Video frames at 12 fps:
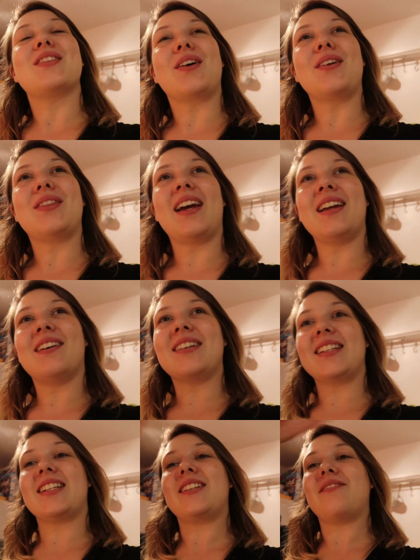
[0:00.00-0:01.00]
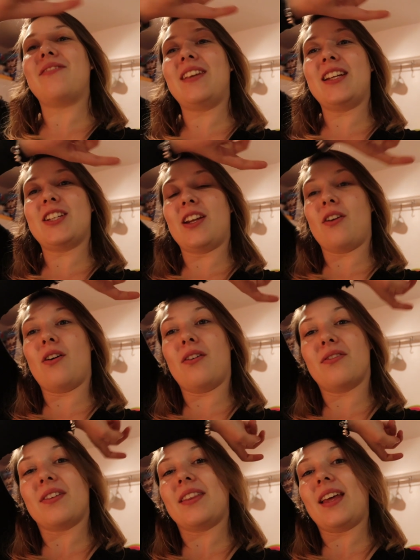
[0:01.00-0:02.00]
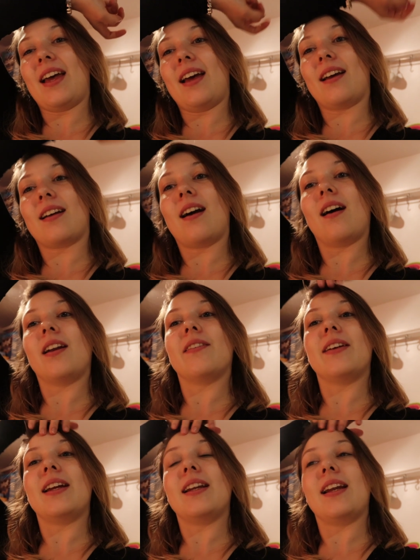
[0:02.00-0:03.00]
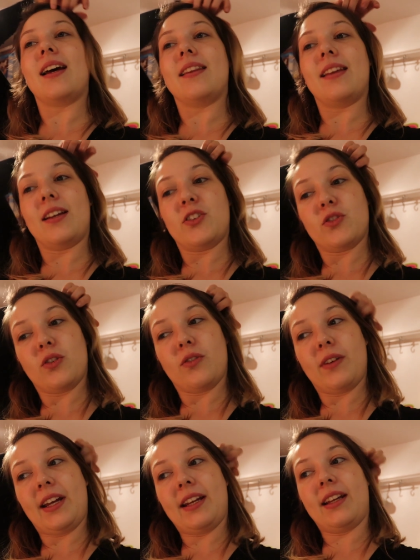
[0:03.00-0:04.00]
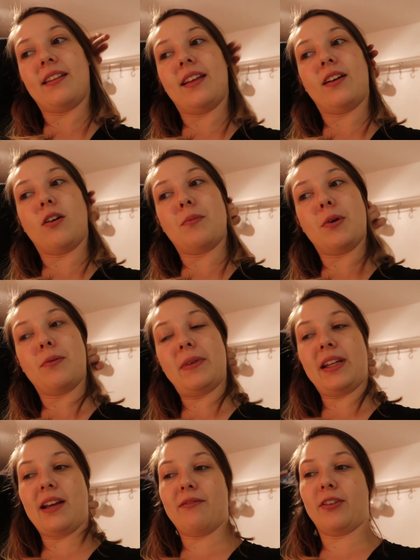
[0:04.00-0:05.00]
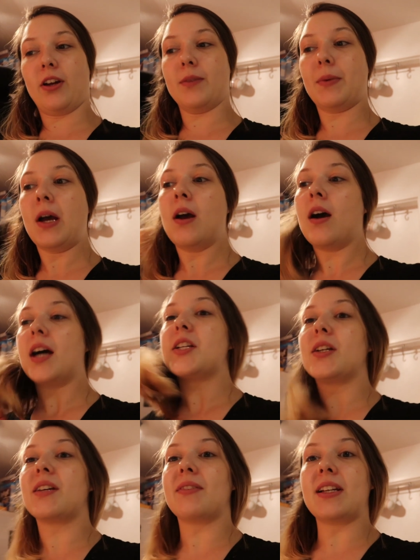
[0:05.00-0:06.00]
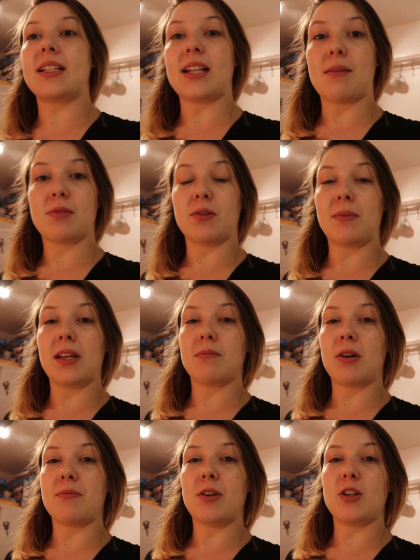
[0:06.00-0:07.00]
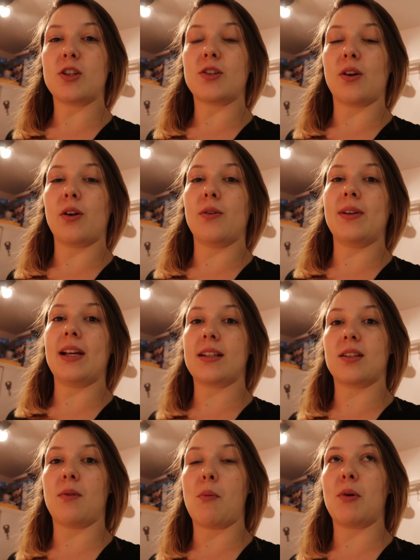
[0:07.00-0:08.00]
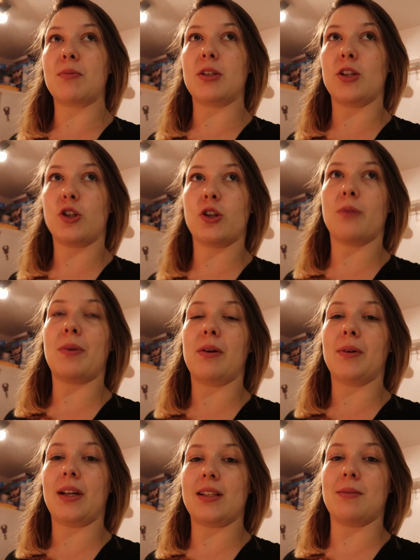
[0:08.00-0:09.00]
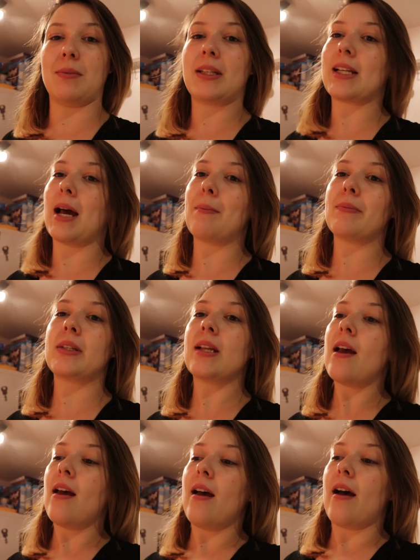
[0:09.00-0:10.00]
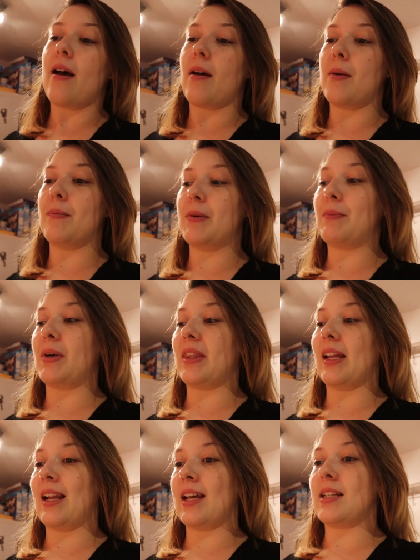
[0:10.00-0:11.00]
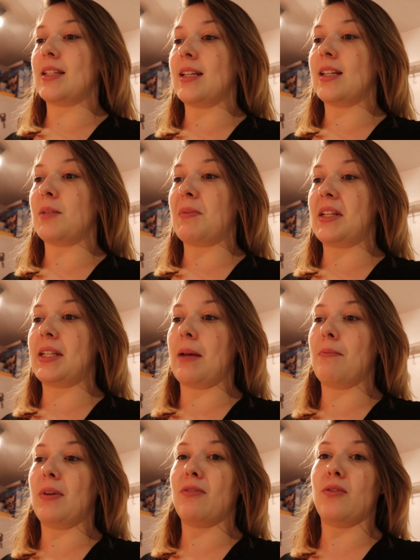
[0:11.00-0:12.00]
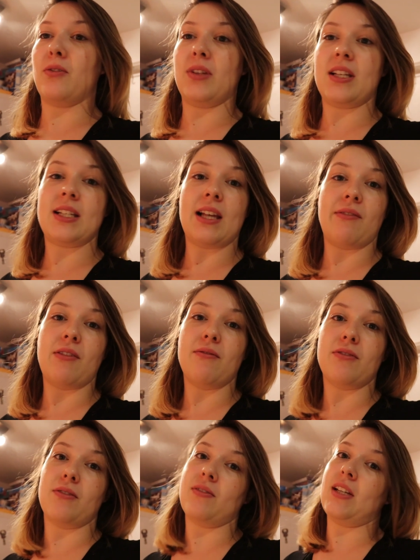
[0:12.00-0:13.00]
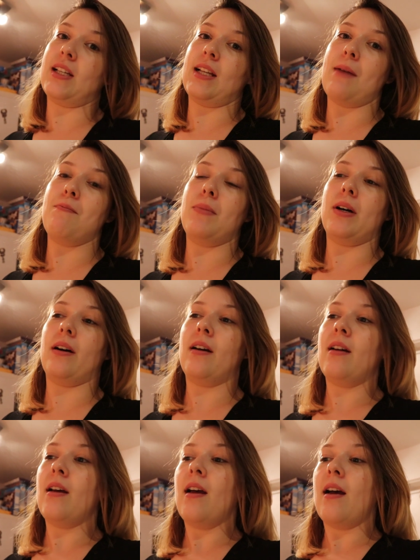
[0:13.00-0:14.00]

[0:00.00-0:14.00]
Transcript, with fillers: So they are just finishing off their colouring and their drawing and then I'll put them in the envelope. I don't have any stamps on me at the moment so next time I pop to the shop I will get some stamps um, but the letters need to be sent before the 7th of December